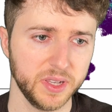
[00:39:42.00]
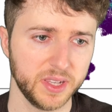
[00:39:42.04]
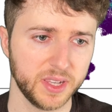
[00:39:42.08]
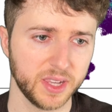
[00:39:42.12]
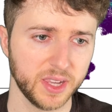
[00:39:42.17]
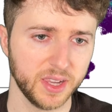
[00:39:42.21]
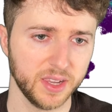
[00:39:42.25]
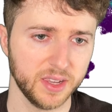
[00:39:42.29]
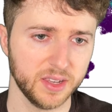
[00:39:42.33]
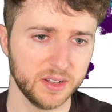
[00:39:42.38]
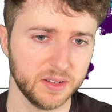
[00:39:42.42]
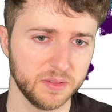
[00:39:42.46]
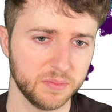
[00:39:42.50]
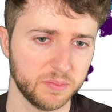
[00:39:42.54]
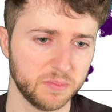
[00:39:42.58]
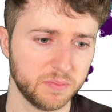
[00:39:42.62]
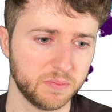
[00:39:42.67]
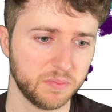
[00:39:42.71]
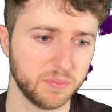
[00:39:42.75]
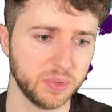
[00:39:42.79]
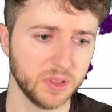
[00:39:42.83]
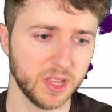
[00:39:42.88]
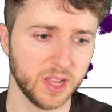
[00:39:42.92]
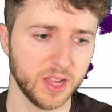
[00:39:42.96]
can
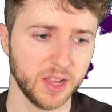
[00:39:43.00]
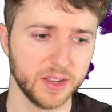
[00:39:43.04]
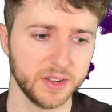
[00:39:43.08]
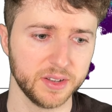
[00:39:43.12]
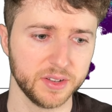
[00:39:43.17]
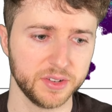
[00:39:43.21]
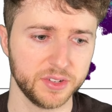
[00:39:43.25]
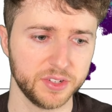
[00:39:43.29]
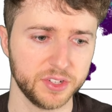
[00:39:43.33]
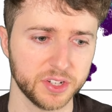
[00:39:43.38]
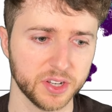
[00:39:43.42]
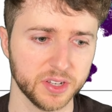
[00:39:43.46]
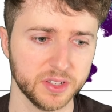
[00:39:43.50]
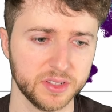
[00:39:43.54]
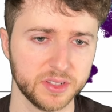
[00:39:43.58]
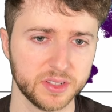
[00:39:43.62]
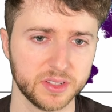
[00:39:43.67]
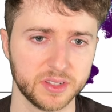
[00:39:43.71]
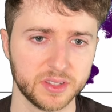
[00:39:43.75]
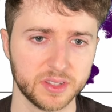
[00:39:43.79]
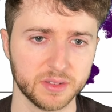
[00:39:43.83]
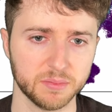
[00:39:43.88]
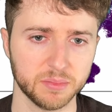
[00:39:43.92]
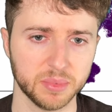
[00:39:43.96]
plot
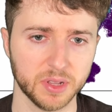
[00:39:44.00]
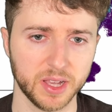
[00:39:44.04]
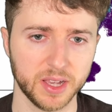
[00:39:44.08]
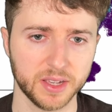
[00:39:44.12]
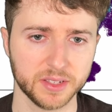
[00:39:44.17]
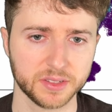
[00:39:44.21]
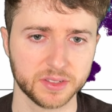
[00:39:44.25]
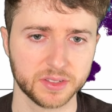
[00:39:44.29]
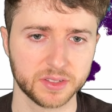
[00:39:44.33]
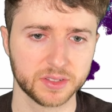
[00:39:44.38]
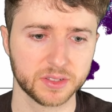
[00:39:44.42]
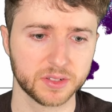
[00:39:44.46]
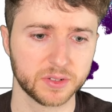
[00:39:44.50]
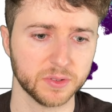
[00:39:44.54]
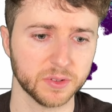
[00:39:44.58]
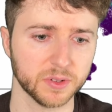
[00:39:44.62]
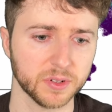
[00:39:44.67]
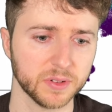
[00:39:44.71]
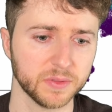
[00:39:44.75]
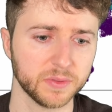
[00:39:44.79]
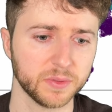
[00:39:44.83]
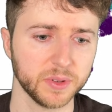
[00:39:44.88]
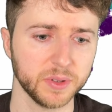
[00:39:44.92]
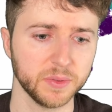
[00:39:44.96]
just the blast
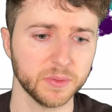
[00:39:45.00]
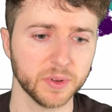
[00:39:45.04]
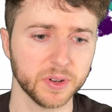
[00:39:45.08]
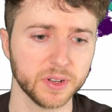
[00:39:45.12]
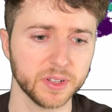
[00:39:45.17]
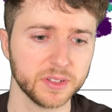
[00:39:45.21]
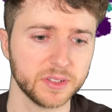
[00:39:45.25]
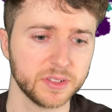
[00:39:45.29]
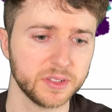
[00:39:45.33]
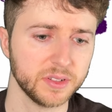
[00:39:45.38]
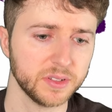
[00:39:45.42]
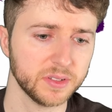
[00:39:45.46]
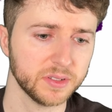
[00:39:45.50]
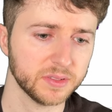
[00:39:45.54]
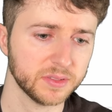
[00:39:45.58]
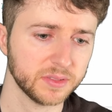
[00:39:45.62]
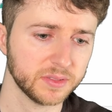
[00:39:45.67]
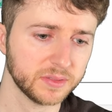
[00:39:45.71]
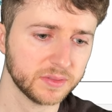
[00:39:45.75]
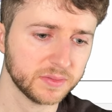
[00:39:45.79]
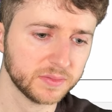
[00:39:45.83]
score if we wanted to.